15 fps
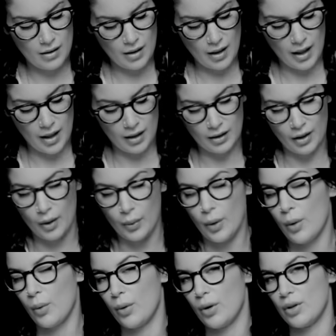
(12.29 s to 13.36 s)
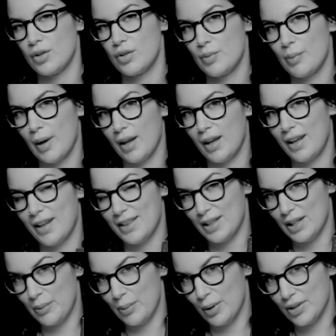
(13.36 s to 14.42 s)
A Clockwork Orange by
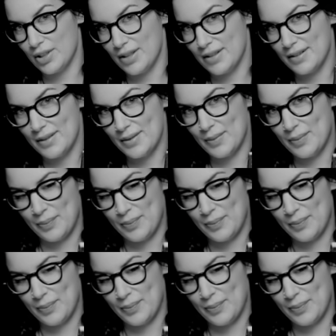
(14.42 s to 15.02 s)
Anthony Burgess.